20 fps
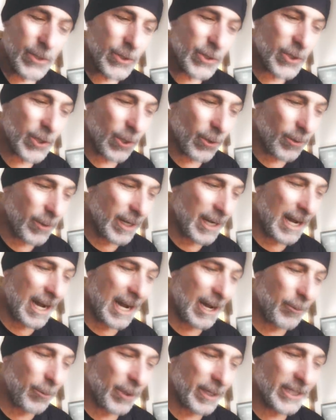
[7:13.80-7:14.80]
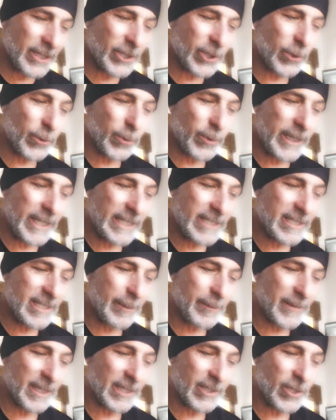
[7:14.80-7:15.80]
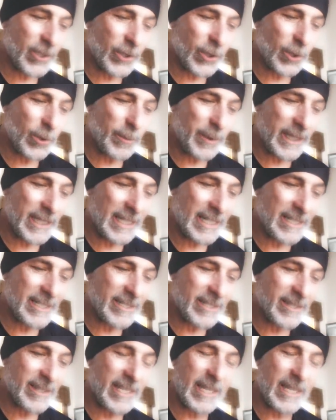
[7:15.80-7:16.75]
So, I wanted to read something to you because